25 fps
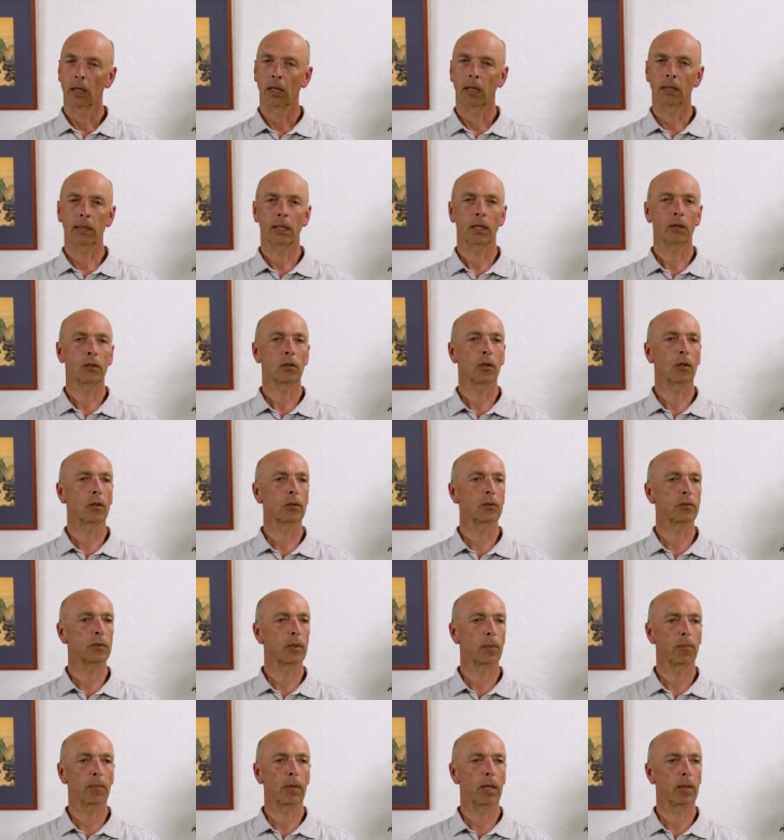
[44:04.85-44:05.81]
And I don't
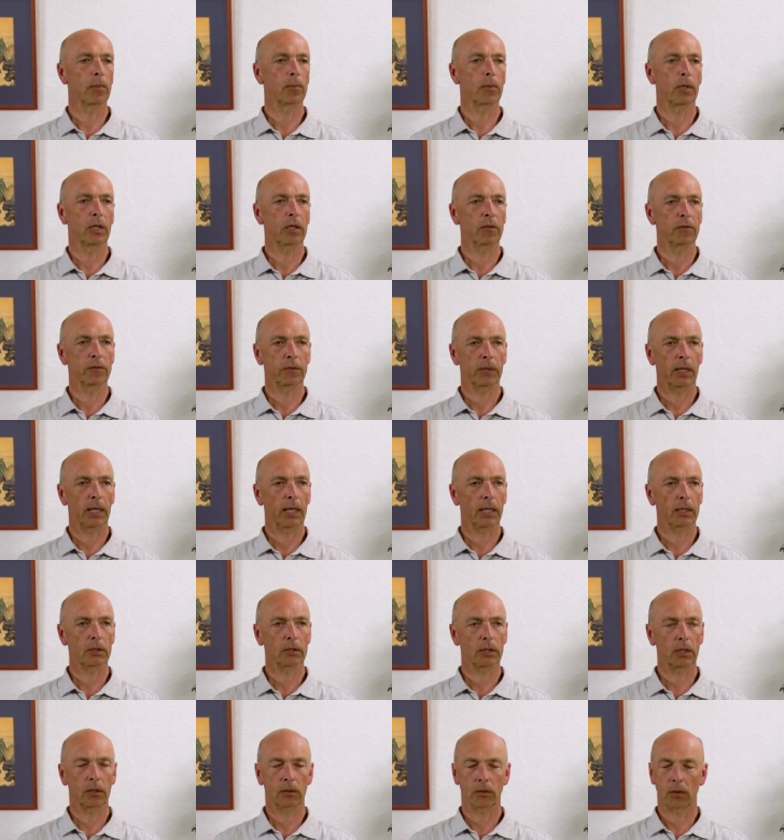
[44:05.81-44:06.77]
remember if he
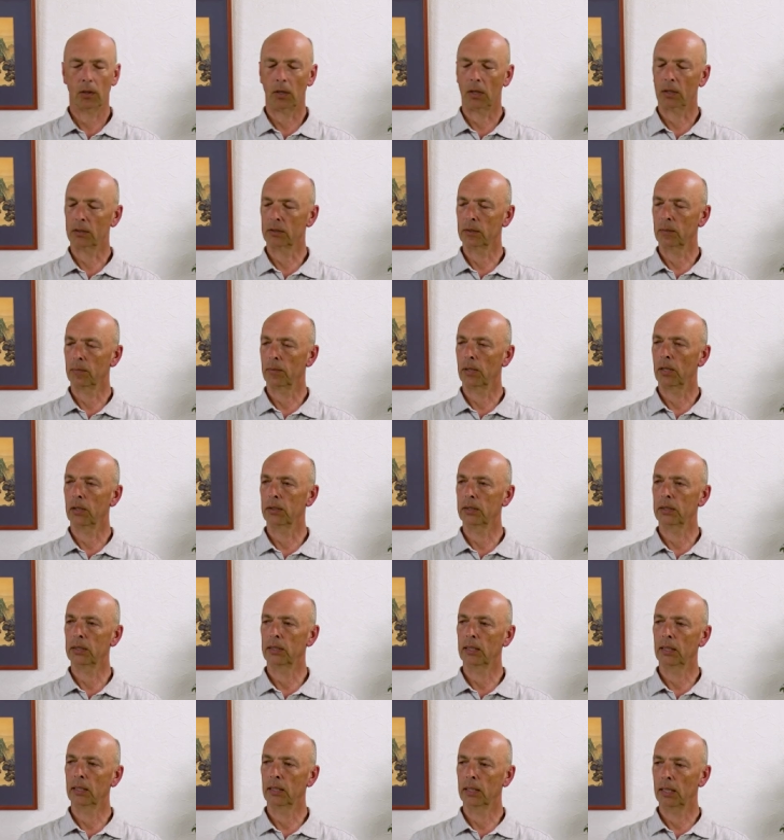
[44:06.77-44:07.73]
actually talks about
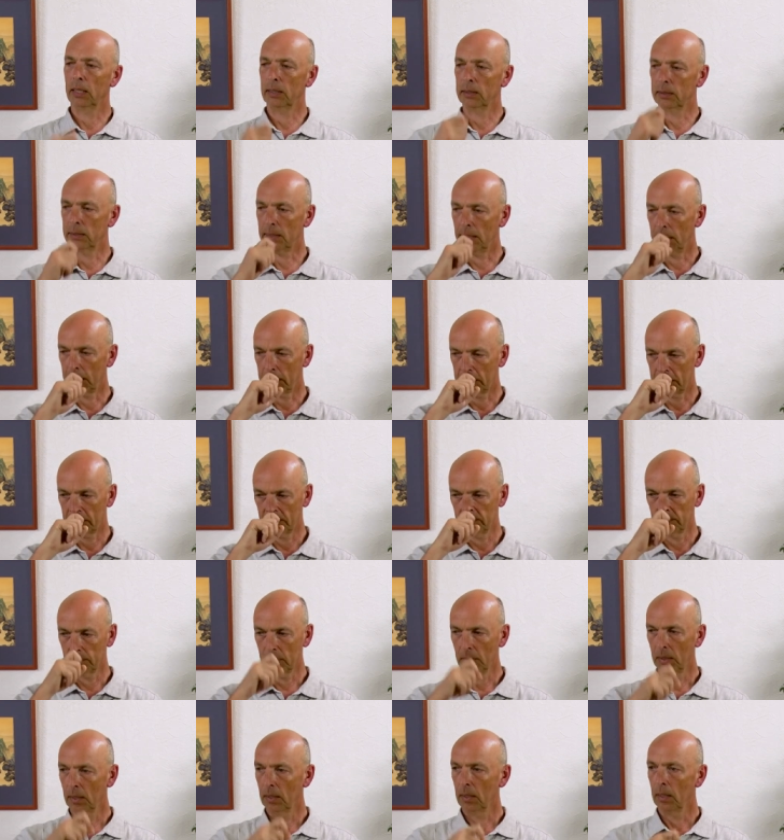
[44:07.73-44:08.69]
it in that section.
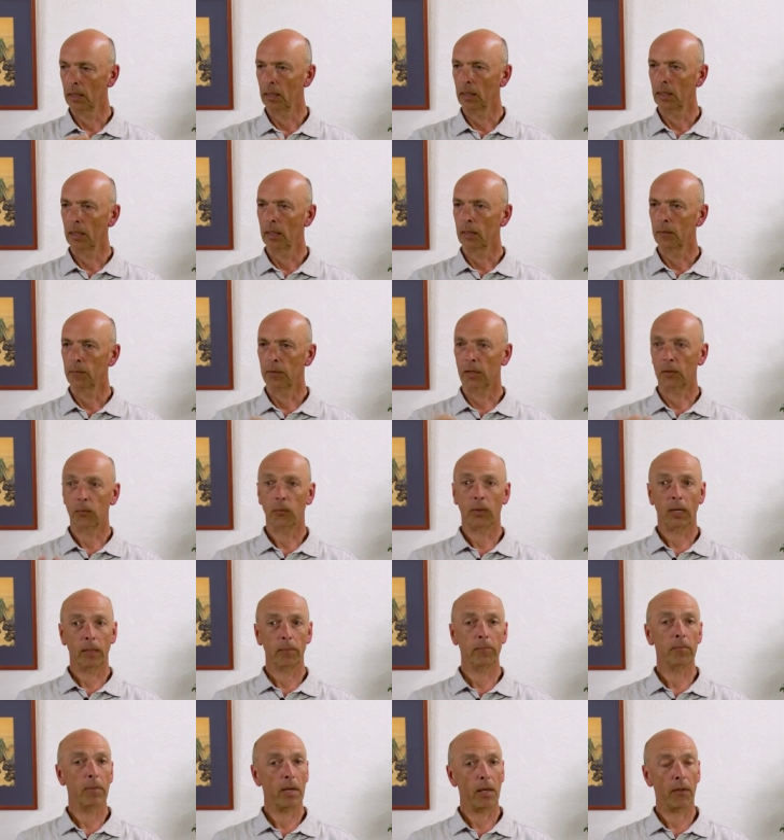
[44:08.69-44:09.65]
But
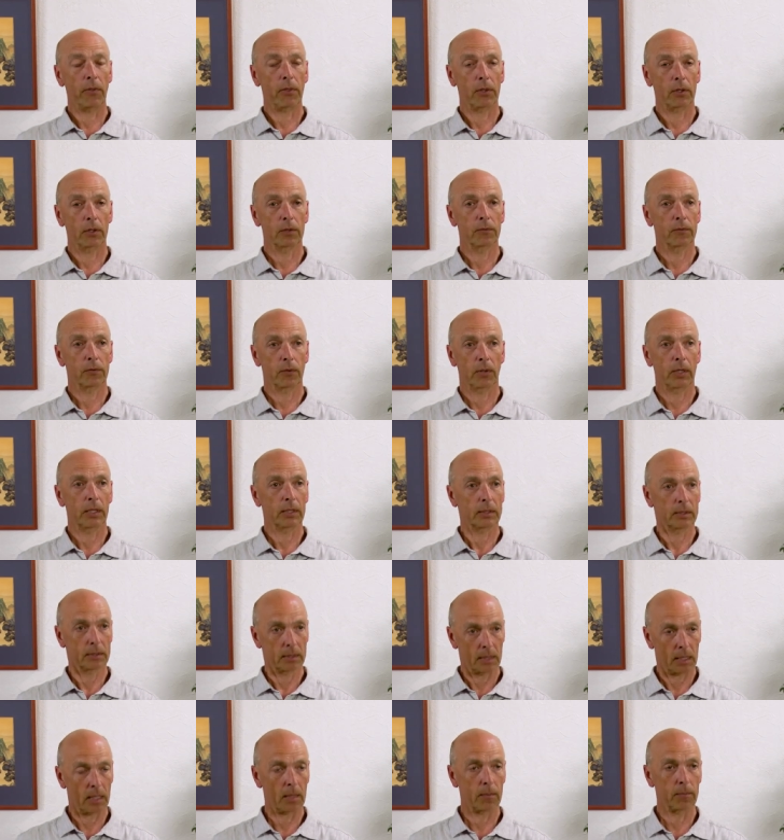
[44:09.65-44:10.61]
one method, for
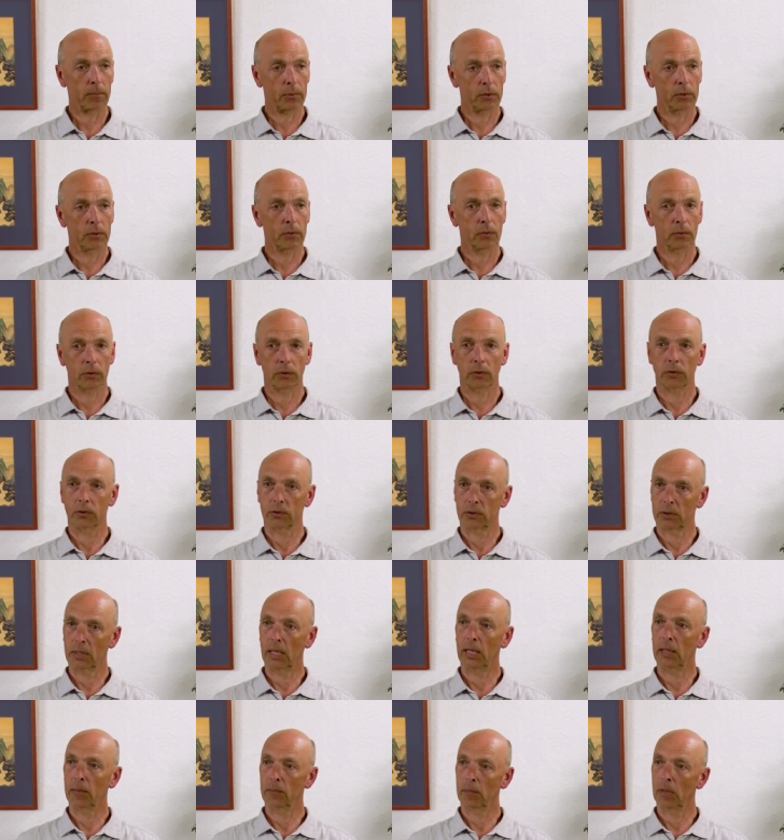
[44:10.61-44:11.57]
example, to
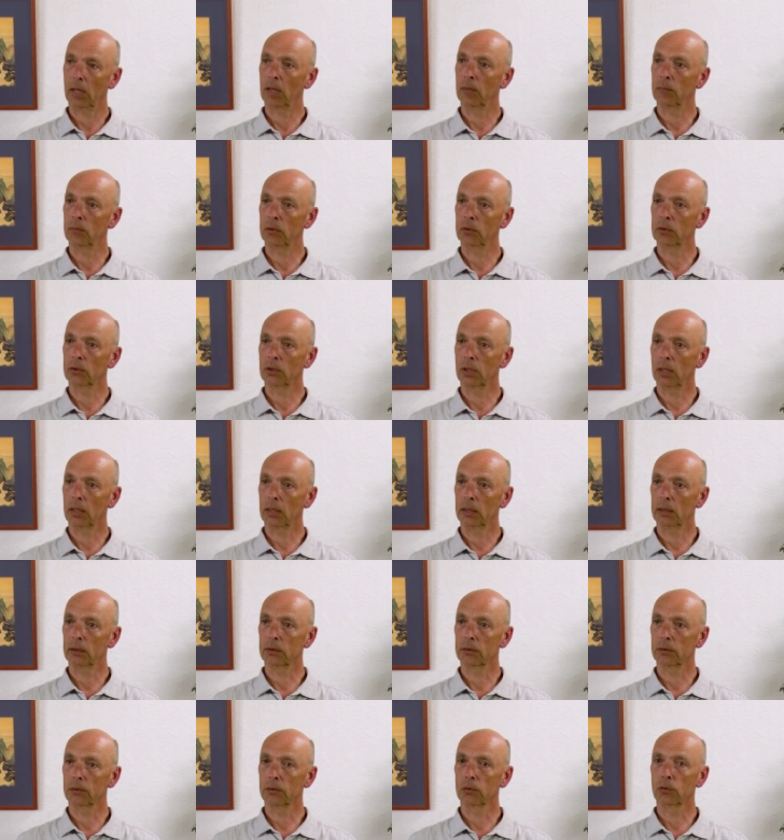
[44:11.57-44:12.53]
sustain Mahamudra
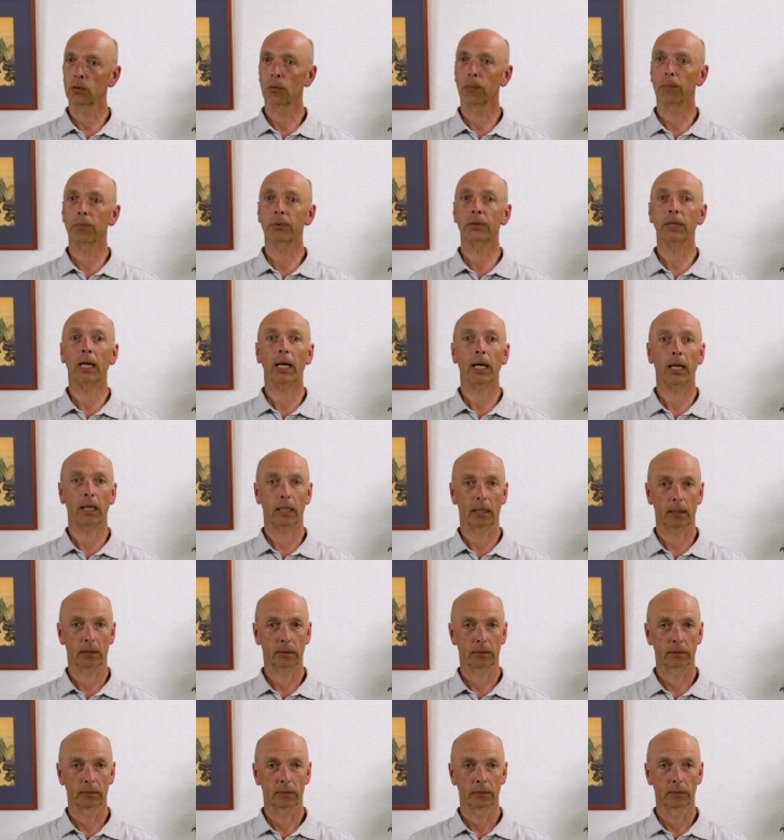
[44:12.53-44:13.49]
is to pray.
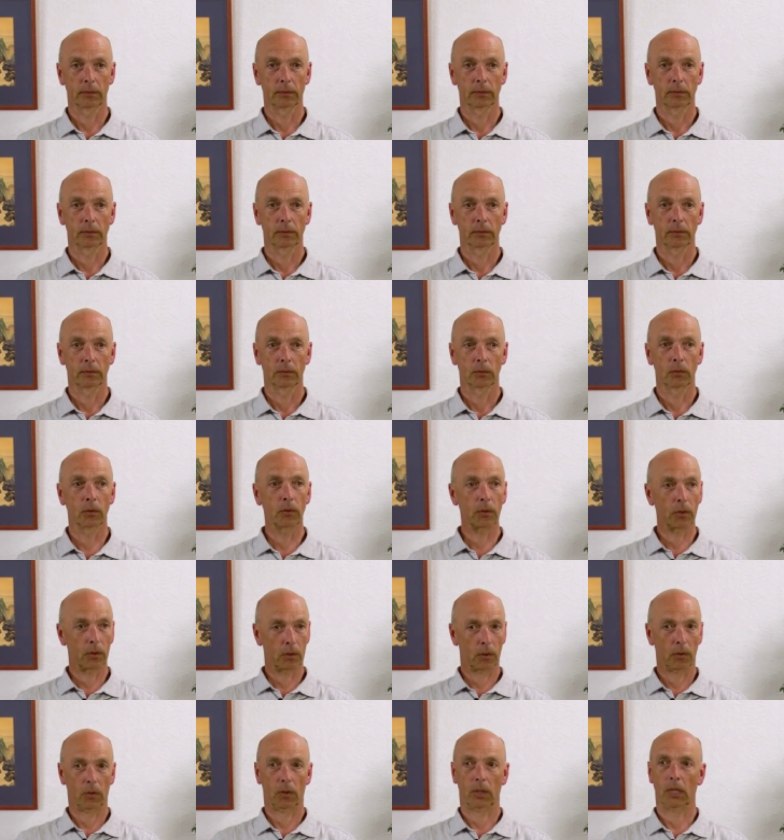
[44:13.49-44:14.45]

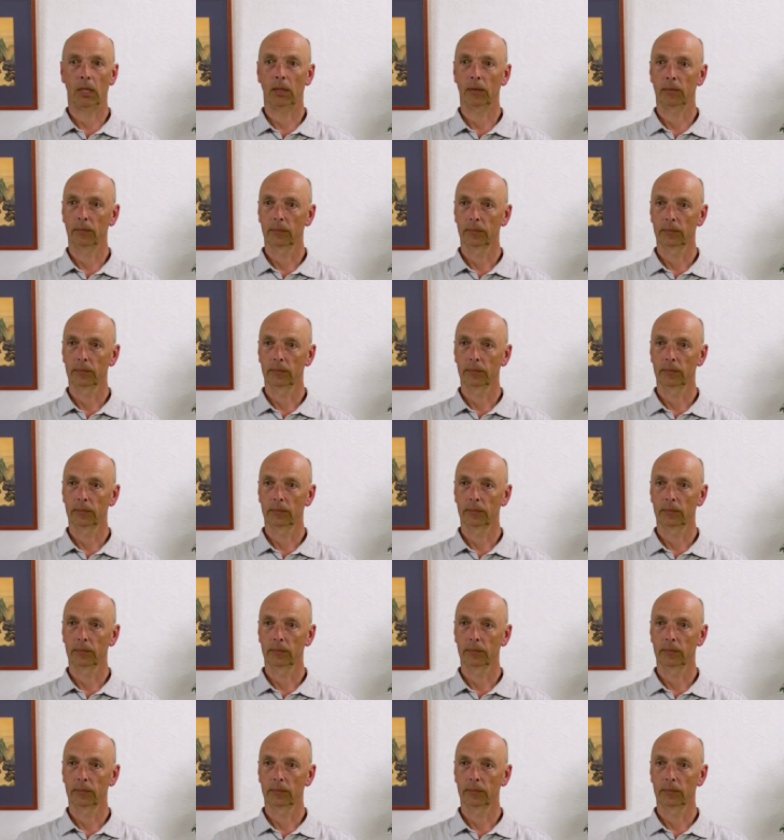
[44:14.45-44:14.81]
Guru Yoga.